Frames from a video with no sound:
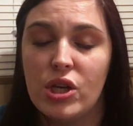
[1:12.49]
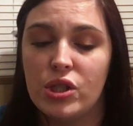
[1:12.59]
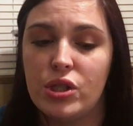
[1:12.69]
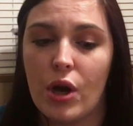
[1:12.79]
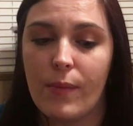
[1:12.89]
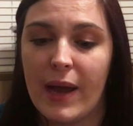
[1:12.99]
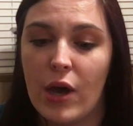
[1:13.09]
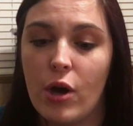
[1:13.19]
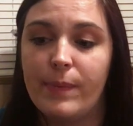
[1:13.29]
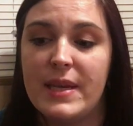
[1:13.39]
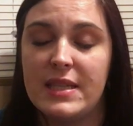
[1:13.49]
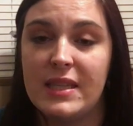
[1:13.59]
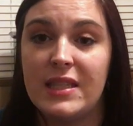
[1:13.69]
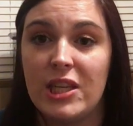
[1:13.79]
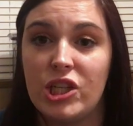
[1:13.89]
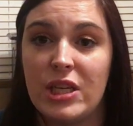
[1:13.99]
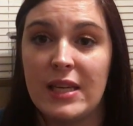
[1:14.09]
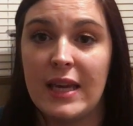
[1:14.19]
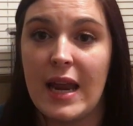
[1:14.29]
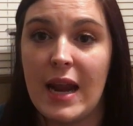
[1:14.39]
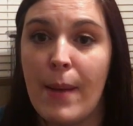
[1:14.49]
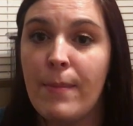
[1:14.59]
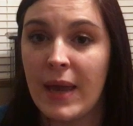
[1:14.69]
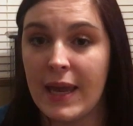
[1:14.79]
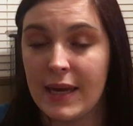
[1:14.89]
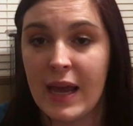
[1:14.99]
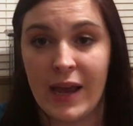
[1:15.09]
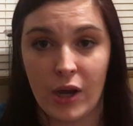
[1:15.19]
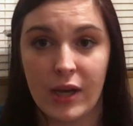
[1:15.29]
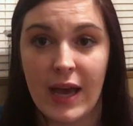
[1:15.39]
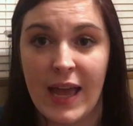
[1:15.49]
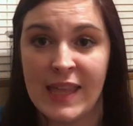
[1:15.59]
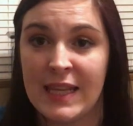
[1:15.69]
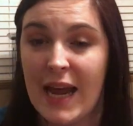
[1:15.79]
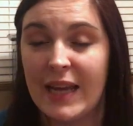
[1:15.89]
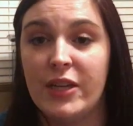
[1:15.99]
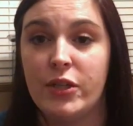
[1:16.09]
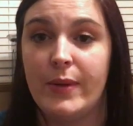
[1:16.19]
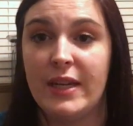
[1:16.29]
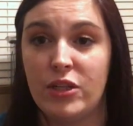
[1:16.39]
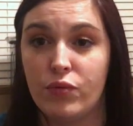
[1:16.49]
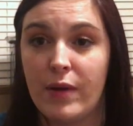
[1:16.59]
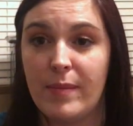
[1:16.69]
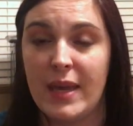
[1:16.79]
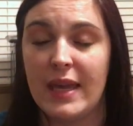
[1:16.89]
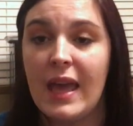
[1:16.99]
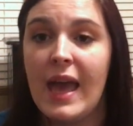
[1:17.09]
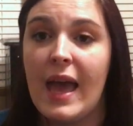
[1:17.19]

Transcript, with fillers: So my hope is is that she can get a main haircut and then I can do any trimming